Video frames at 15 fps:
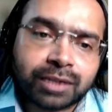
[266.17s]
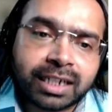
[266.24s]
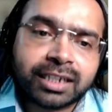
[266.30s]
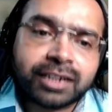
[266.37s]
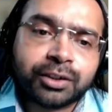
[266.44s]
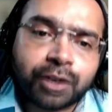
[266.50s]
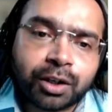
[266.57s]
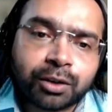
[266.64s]
That
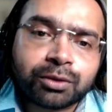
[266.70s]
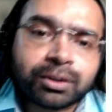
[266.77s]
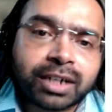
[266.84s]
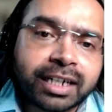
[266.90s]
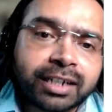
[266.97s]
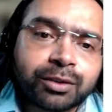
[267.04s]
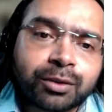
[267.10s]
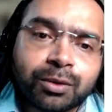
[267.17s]
is, you have to
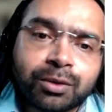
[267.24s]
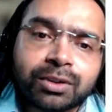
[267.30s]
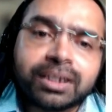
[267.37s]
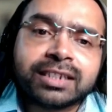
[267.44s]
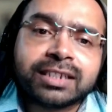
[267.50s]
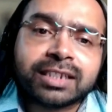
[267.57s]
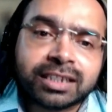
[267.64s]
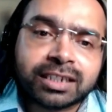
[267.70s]
write code
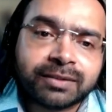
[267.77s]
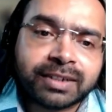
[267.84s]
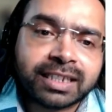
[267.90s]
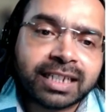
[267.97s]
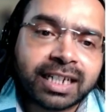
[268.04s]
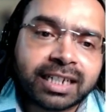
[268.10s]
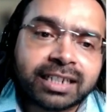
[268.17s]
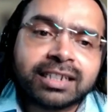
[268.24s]
in such a way
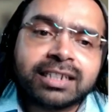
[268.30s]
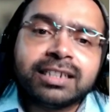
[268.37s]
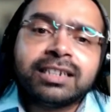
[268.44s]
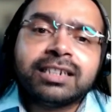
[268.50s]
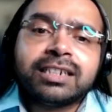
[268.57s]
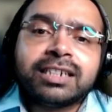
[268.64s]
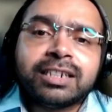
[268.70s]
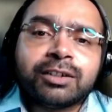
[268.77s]
that
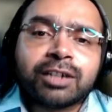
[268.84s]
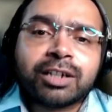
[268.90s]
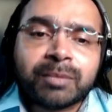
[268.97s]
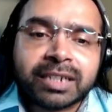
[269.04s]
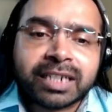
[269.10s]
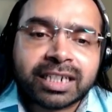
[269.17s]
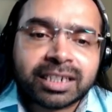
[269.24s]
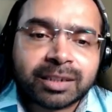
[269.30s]
your
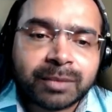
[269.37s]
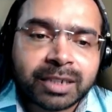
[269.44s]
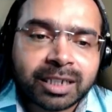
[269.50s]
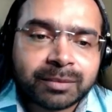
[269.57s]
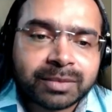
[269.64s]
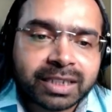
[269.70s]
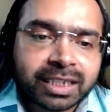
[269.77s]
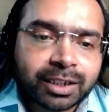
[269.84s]
application
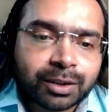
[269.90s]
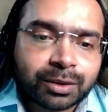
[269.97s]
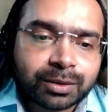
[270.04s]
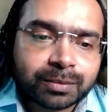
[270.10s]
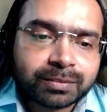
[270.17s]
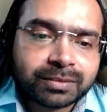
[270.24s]
becomes secure.